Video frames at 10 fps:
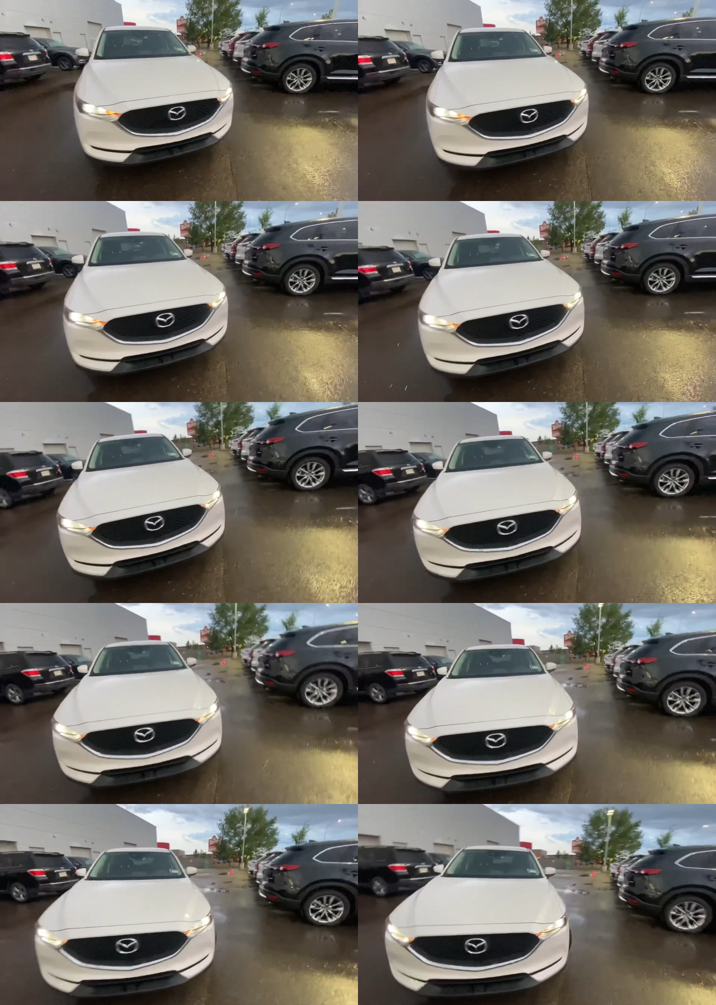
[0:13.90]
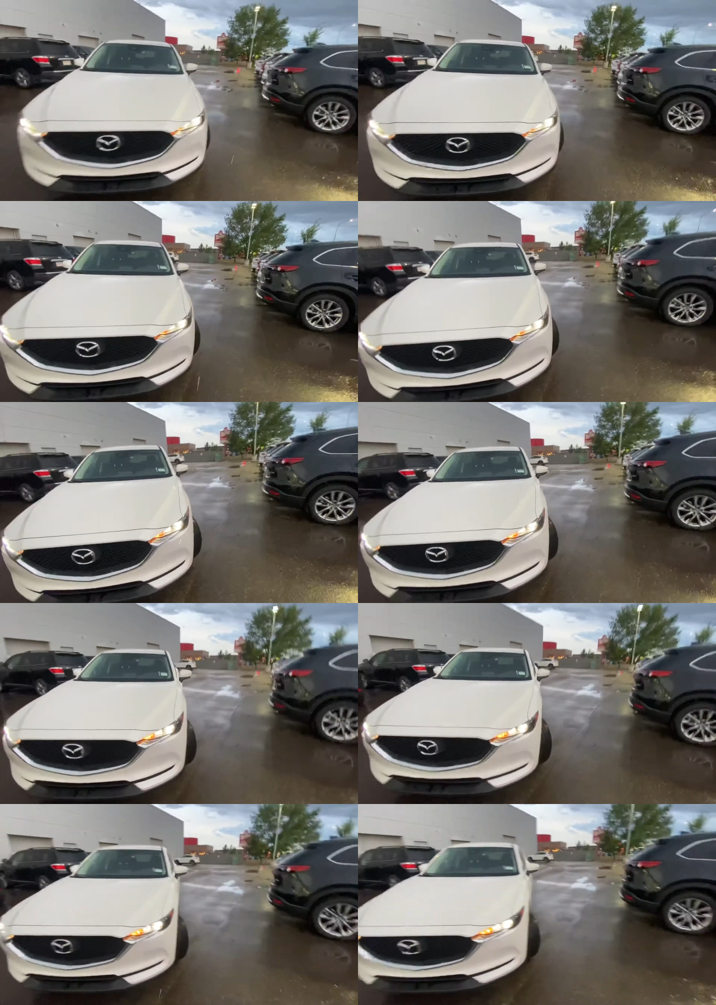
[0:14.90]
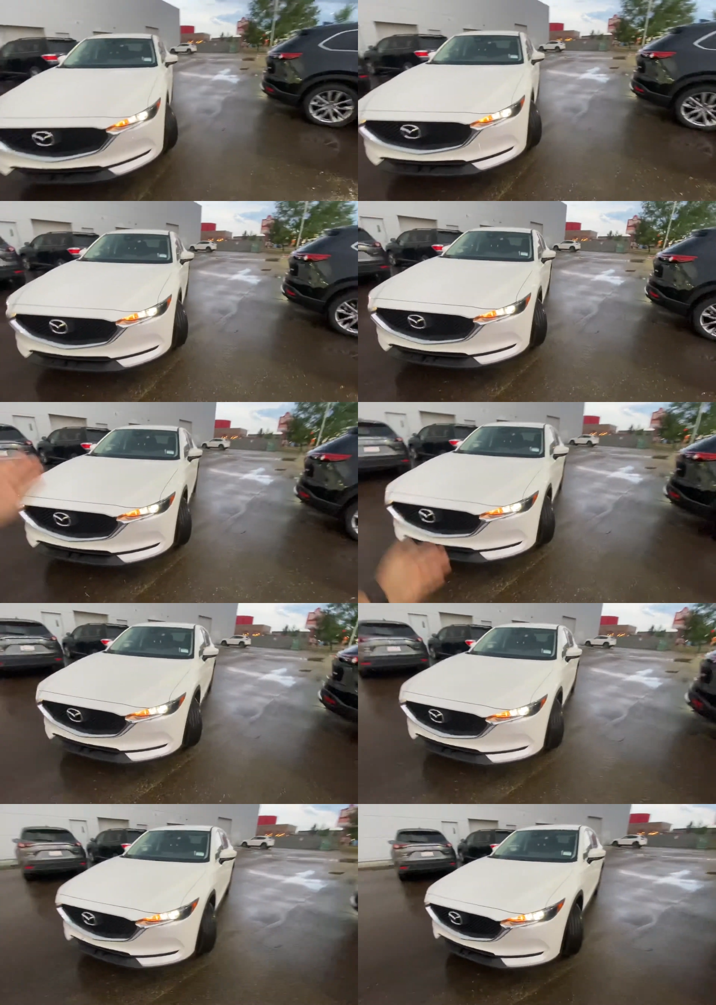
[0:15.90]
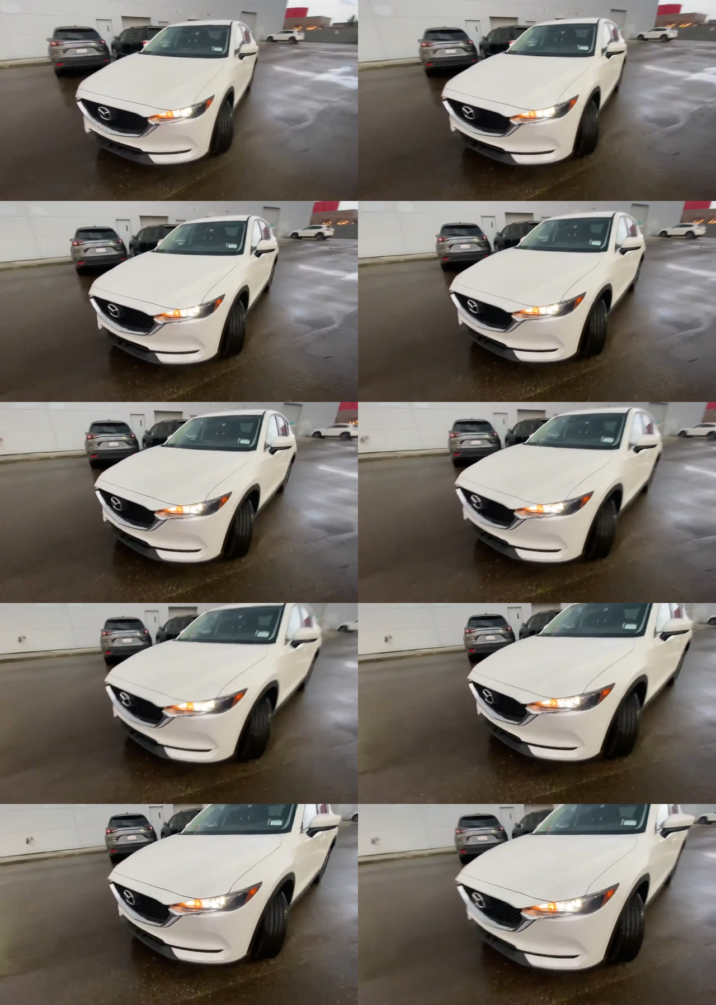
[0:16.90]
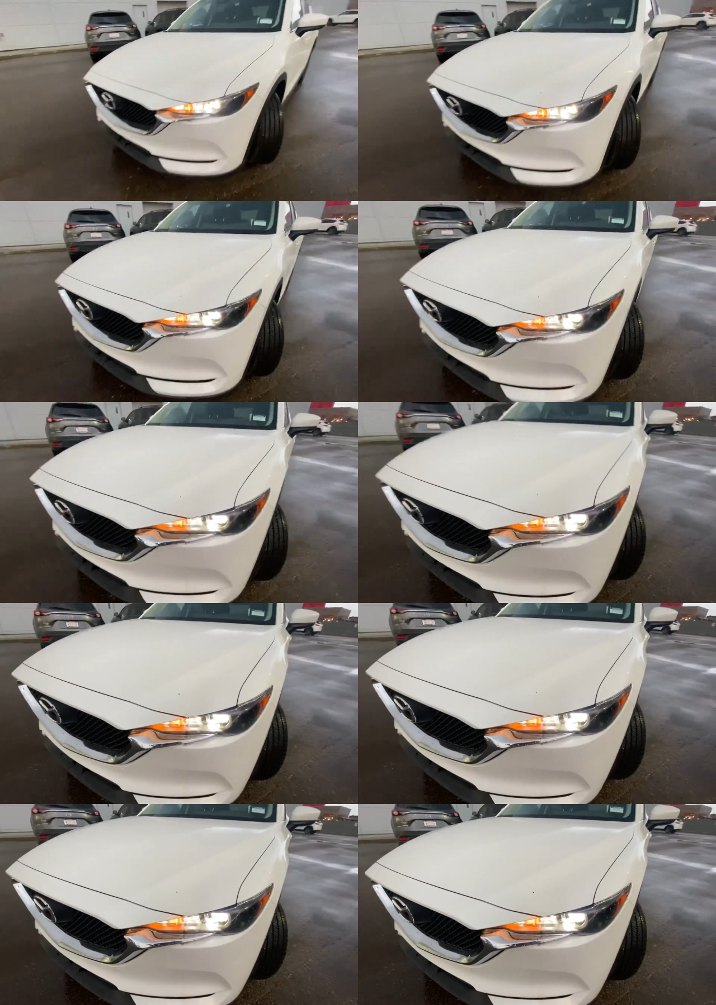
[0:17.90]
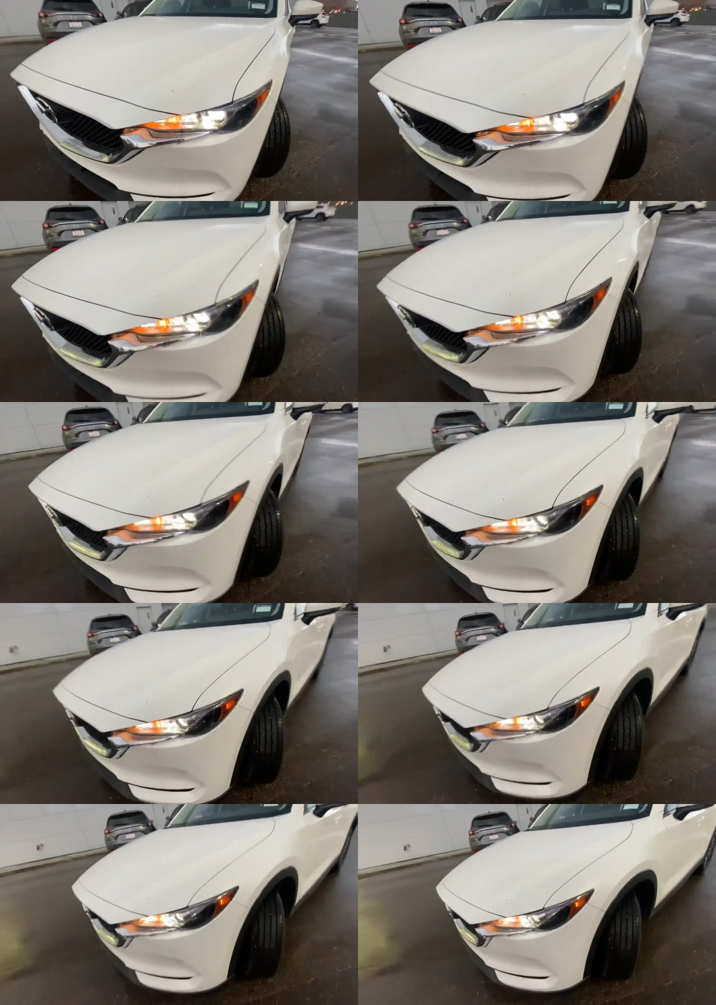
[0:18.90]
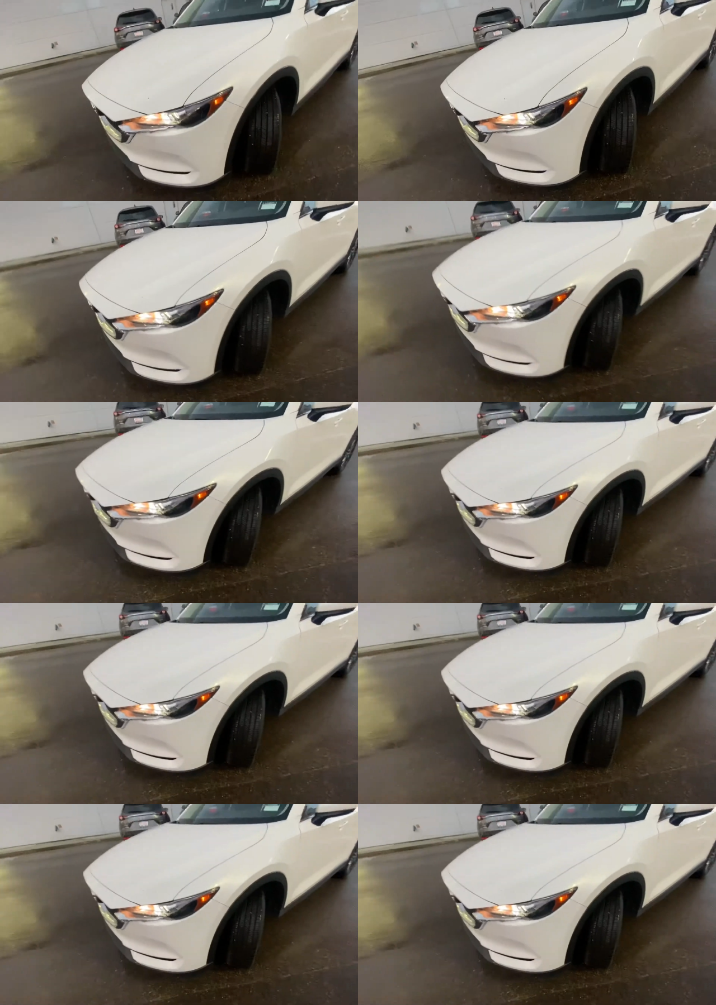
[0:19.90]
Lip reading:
Nobody's mouth can be seen.